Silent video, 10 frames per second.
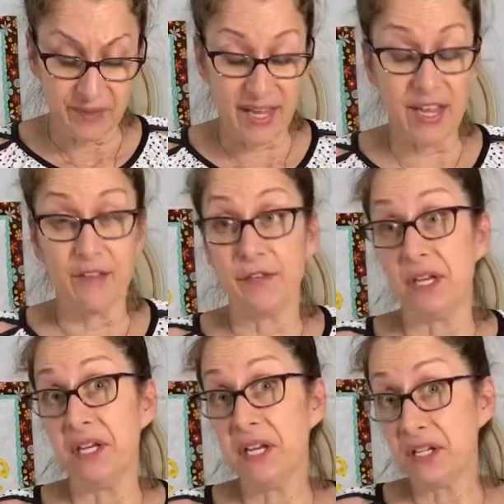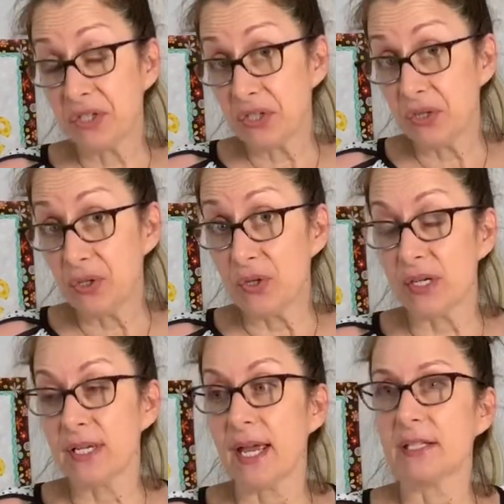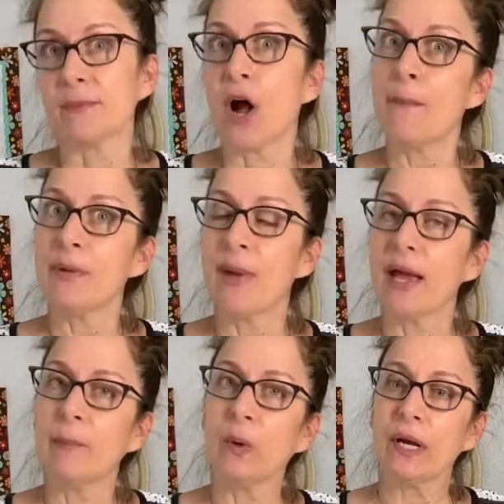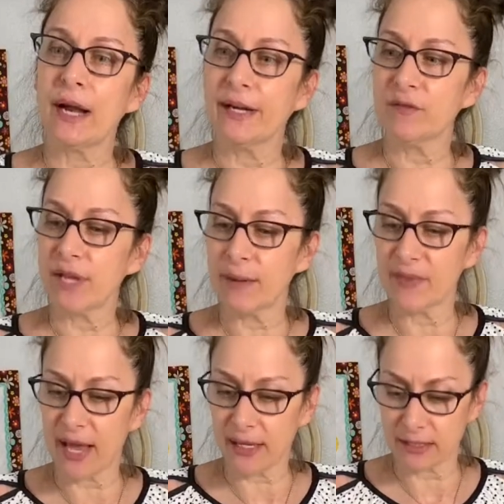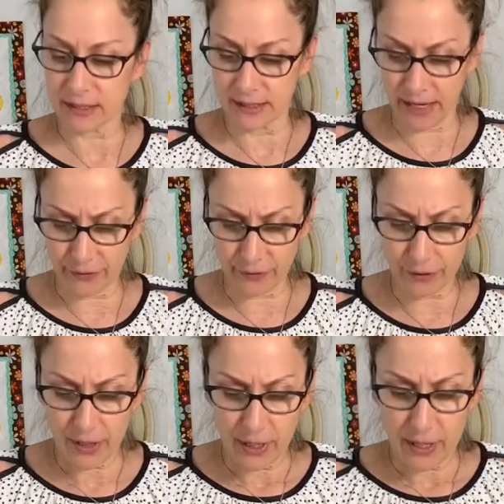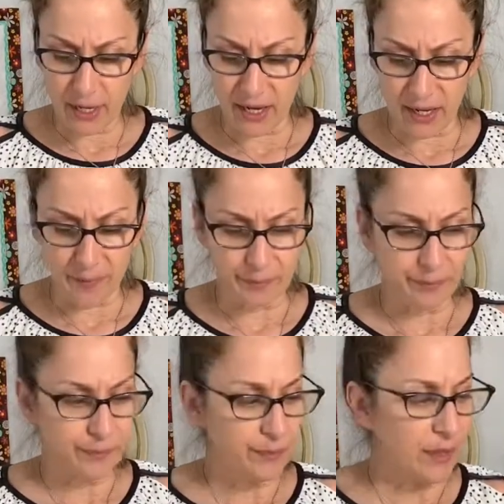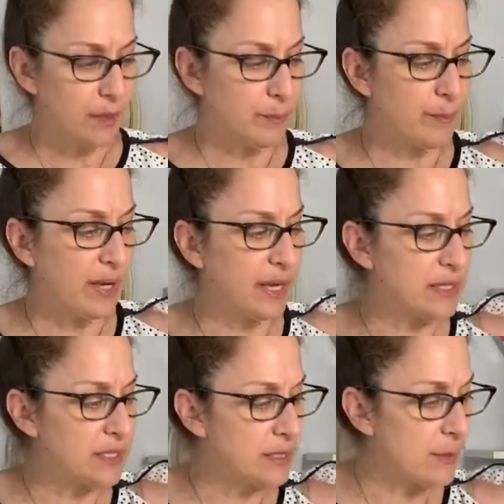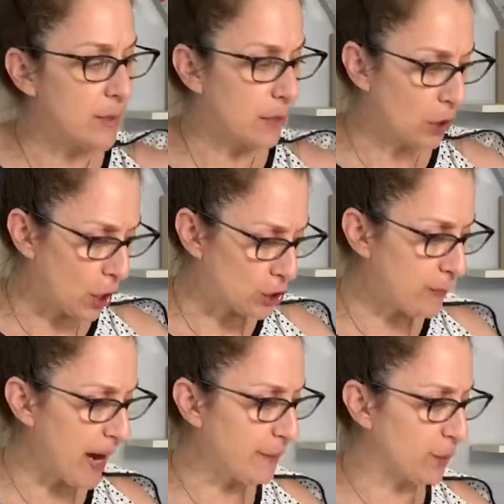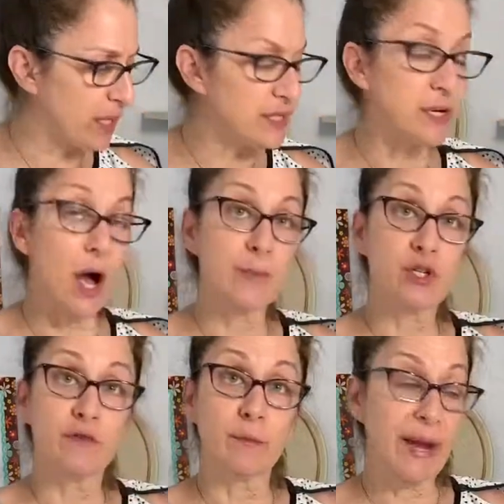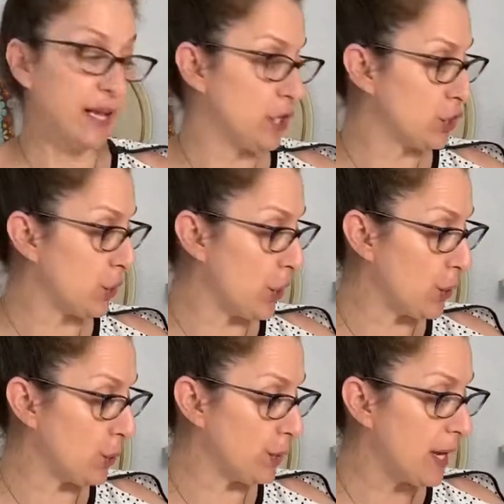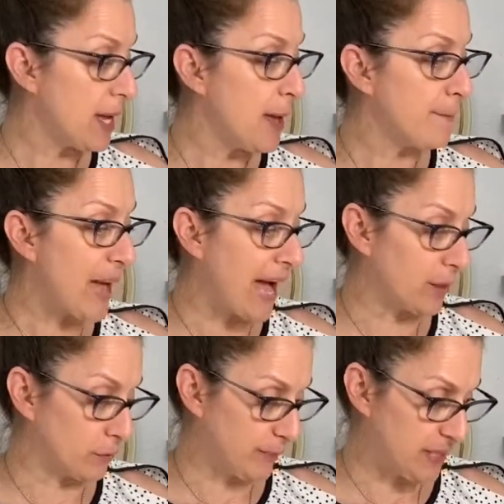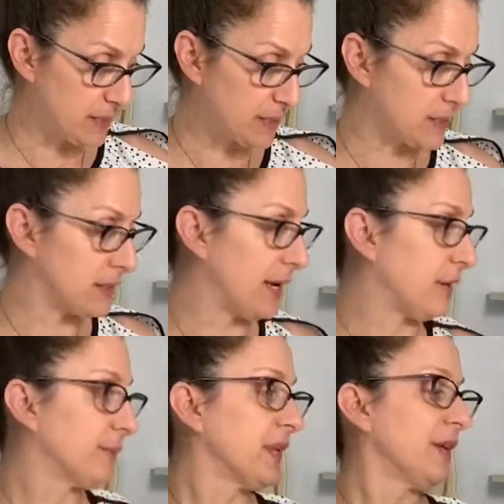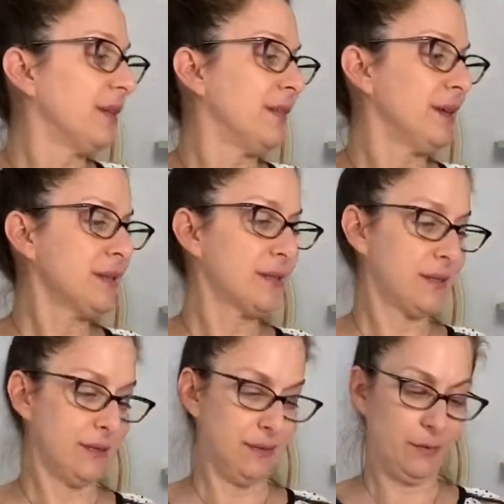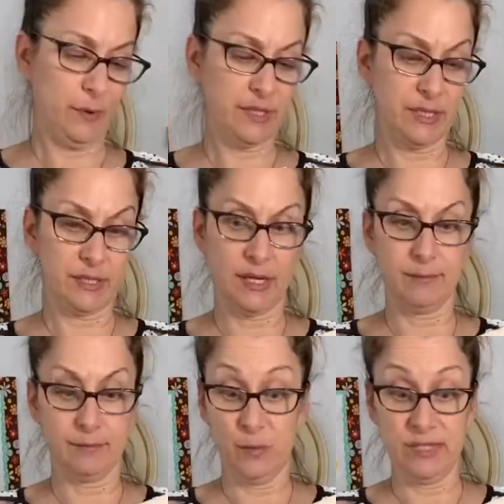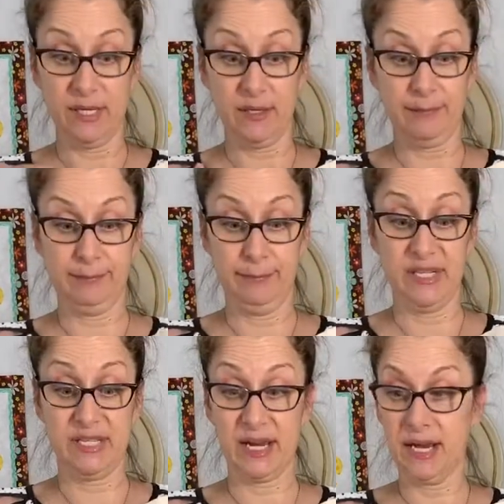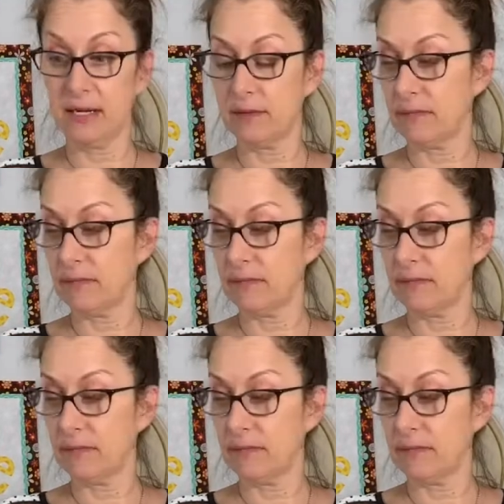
If you needed to, you could take some copy paper and kind of tape that together. But large paper is an option for making your own pattern pieces. Now, this was an example, was a mistake.